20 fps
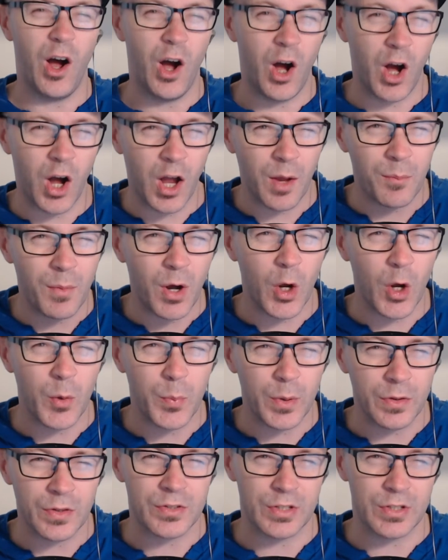I'm
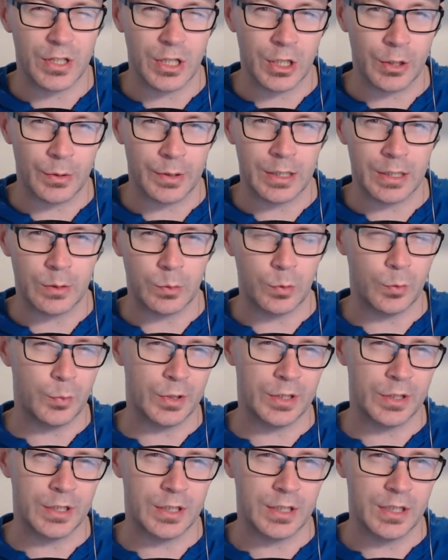hoping this area will
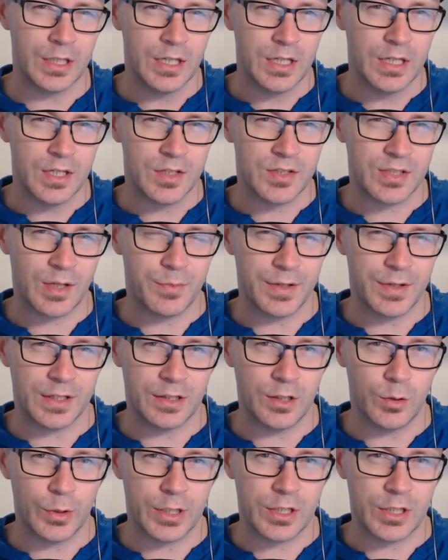be
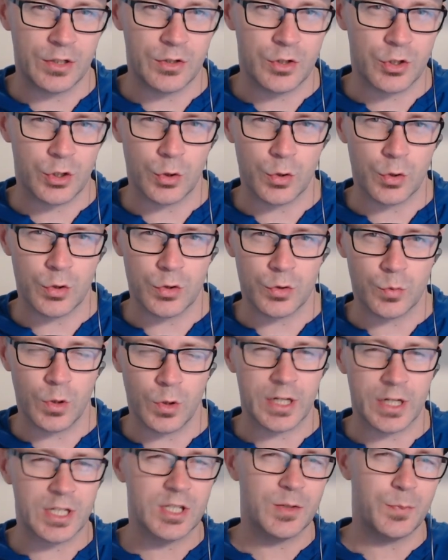something that we can choose
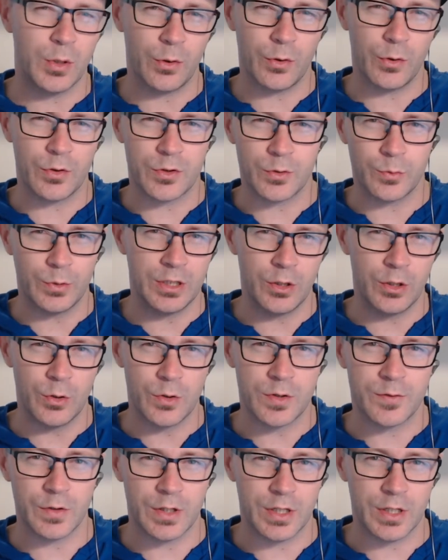what experience we
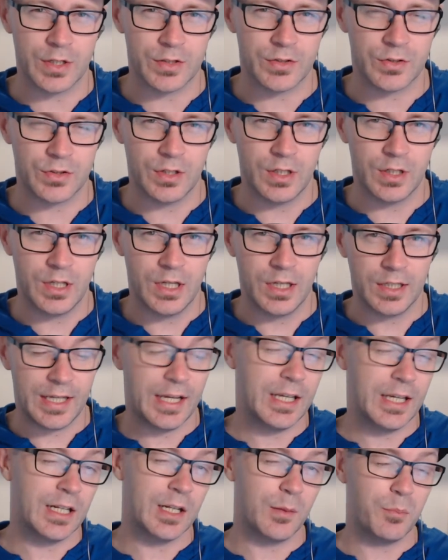use for this.
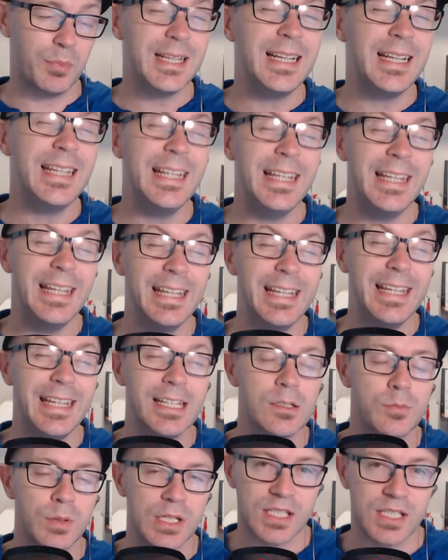Can it
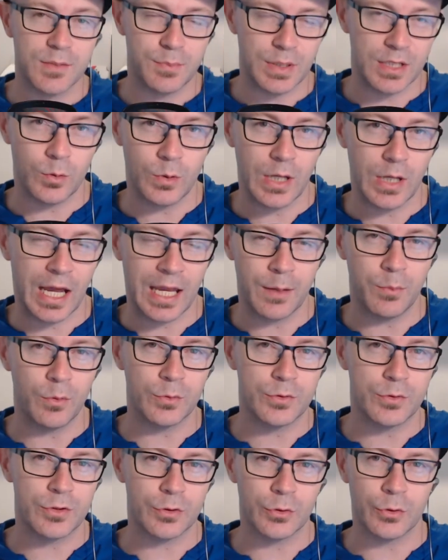please be
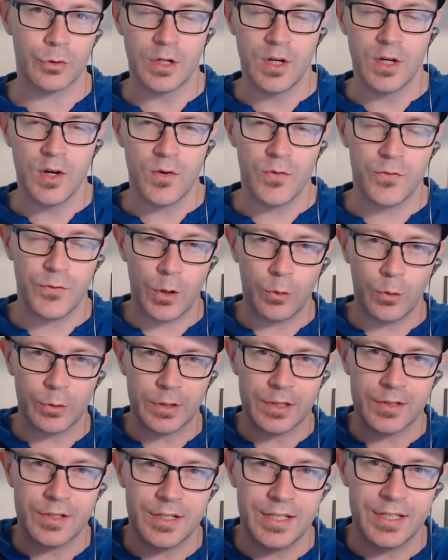able to
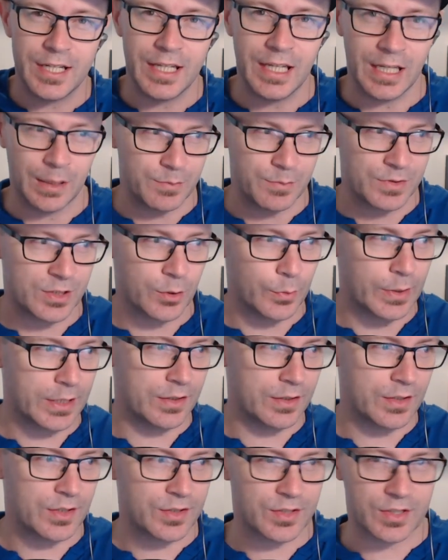fold into Teams so we
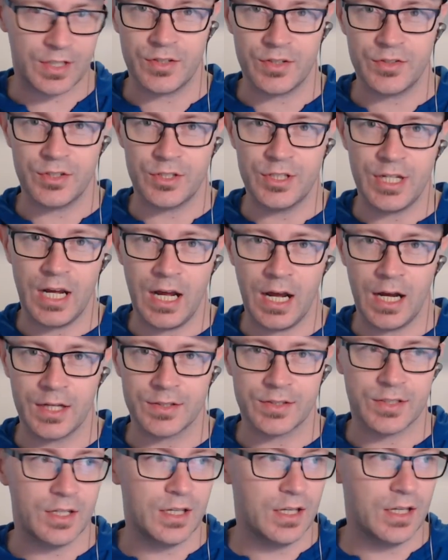can discuss a
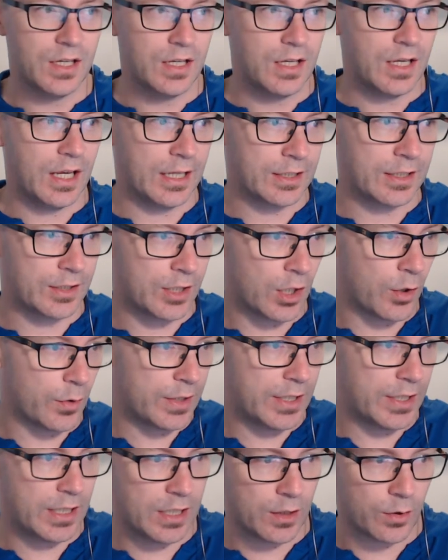task and go
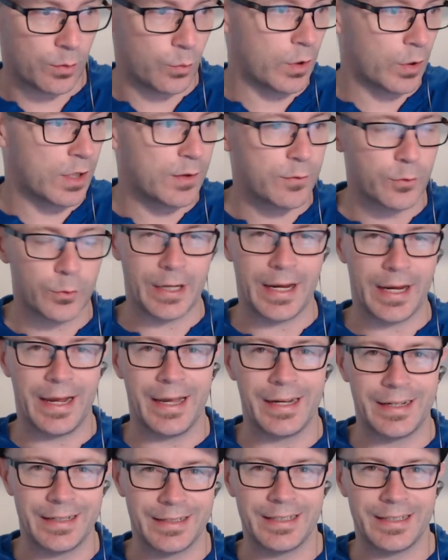here, and whatever we're
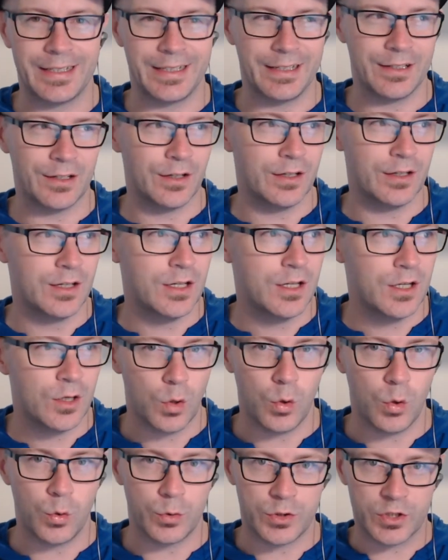adding here
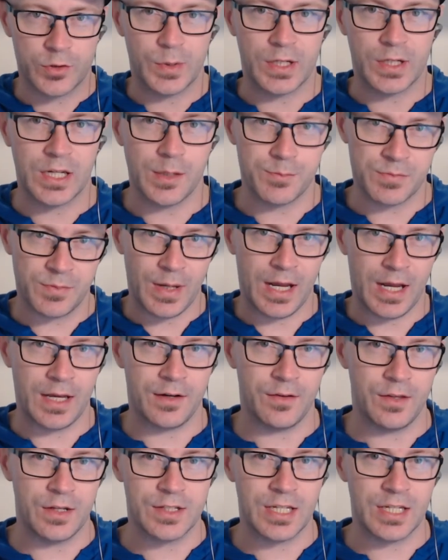all just becomes
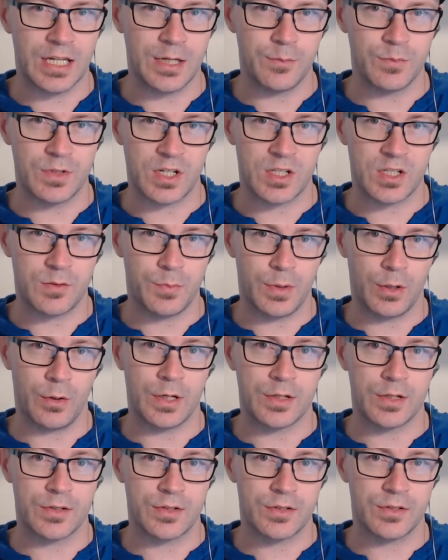part of that Teams
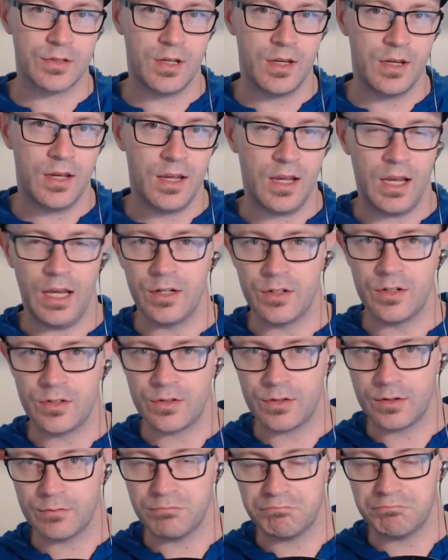experience and
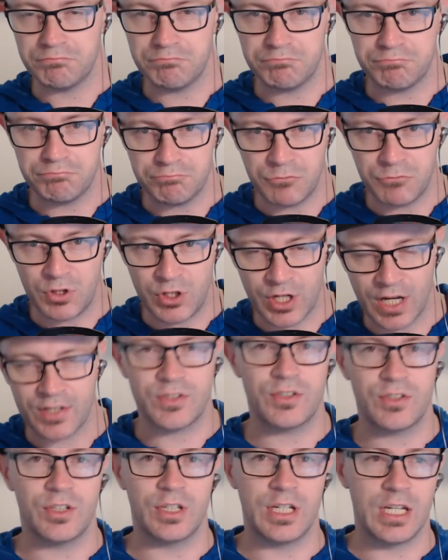isn't
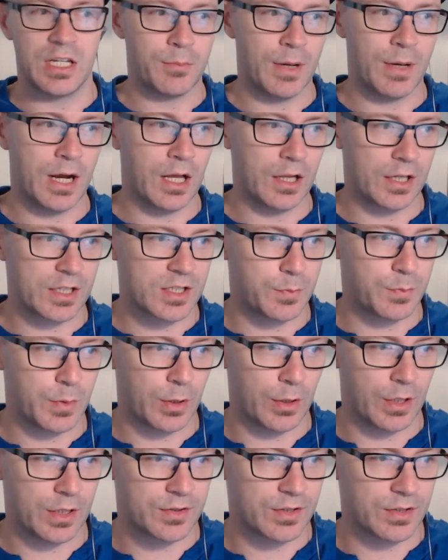just an email
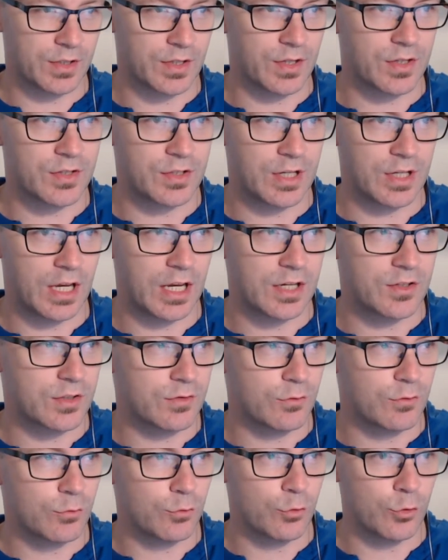experience at this
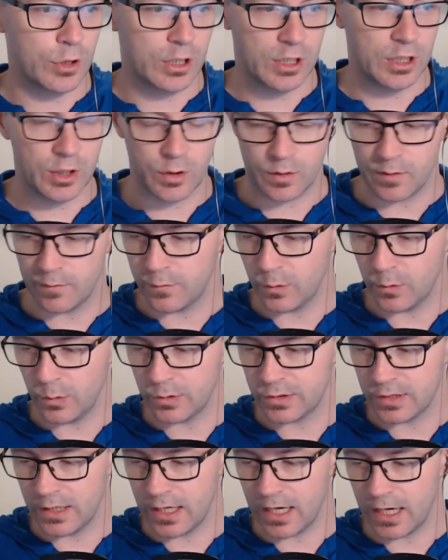stage. Really looking
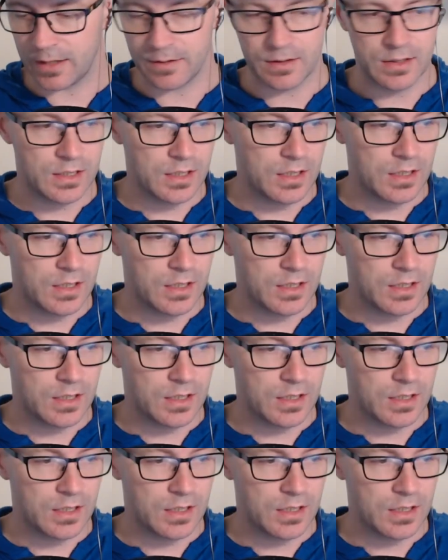forward to that.